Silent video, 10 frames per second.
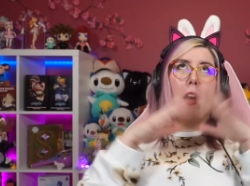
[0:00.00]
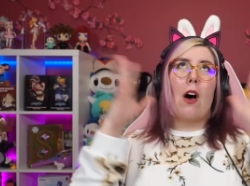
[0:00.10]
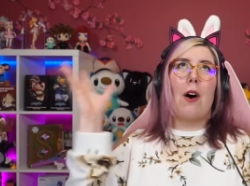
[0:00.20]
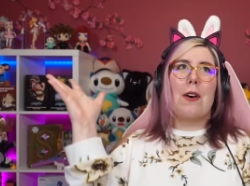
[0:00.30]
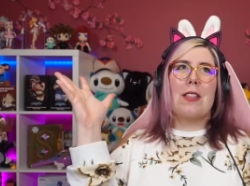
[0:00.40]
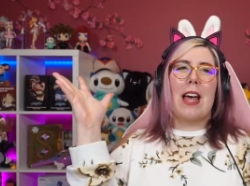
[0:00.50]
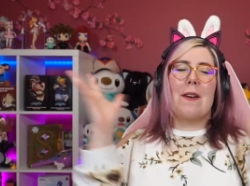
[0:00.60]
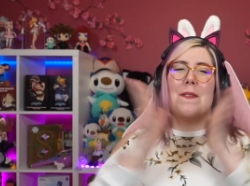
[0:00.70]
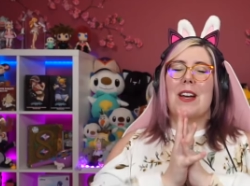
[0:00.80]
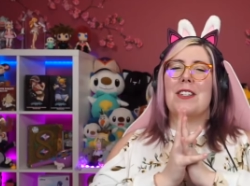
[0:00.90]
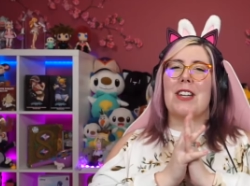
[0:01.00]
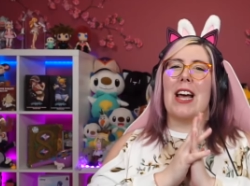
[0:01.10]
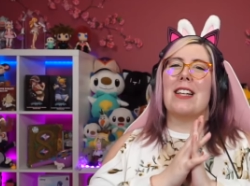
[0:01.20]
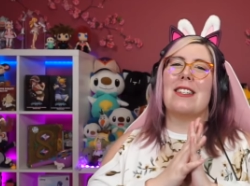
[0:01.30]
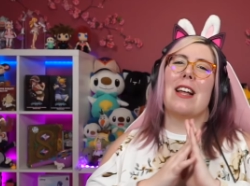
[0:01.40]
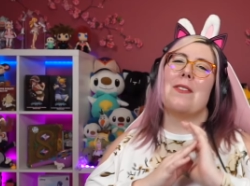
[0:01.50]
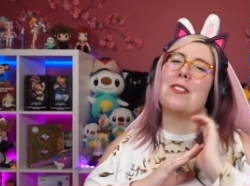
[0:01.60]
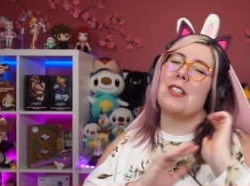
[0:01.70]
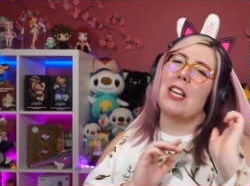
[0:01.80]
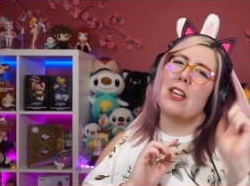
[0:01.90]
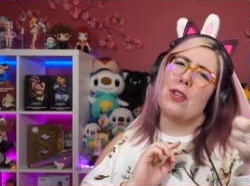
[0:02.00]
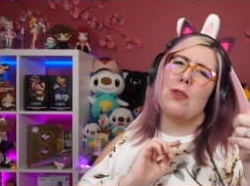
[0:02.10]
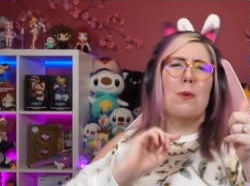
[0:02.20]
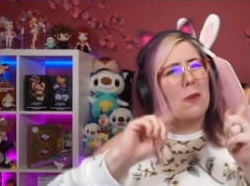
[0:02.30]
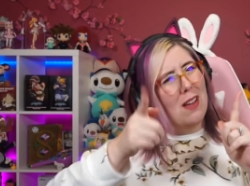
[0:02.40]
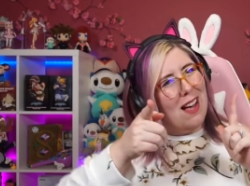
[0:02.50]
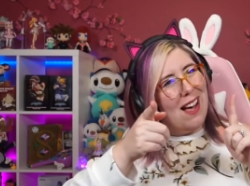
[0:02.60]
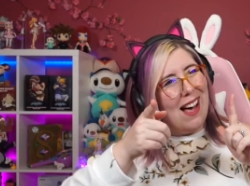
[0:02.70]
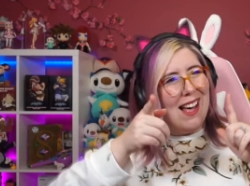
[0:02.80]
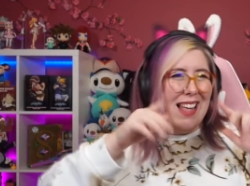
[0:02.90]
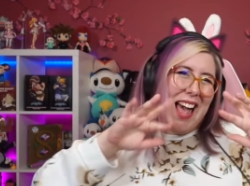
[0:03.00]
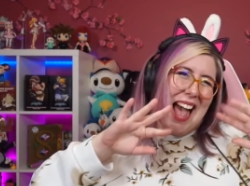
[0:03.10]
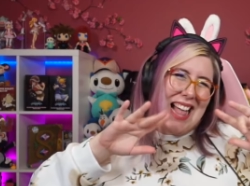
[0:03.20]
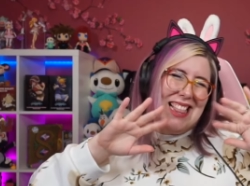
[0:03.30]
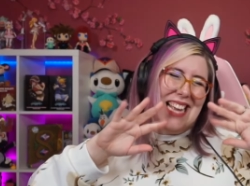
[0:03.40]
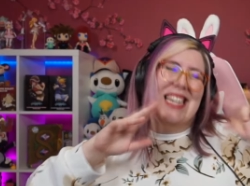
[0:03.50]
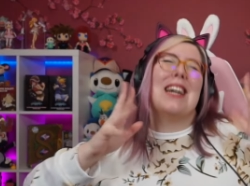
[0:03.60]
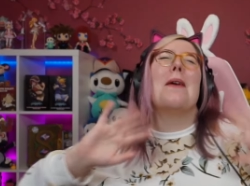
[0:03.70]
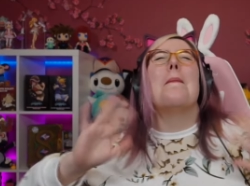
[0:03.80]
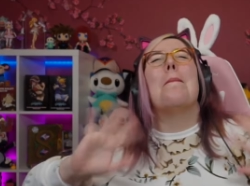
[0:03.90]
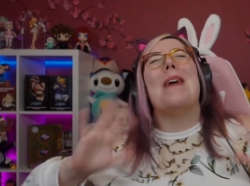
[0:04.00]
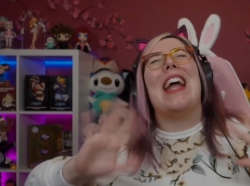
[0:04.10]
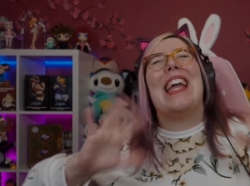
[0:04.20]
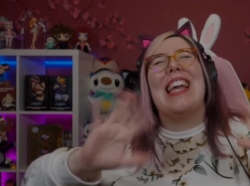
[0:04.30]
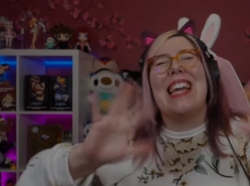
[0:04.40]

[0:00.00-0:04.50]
all that fun jazz, and I will see you all uh, later. Bye!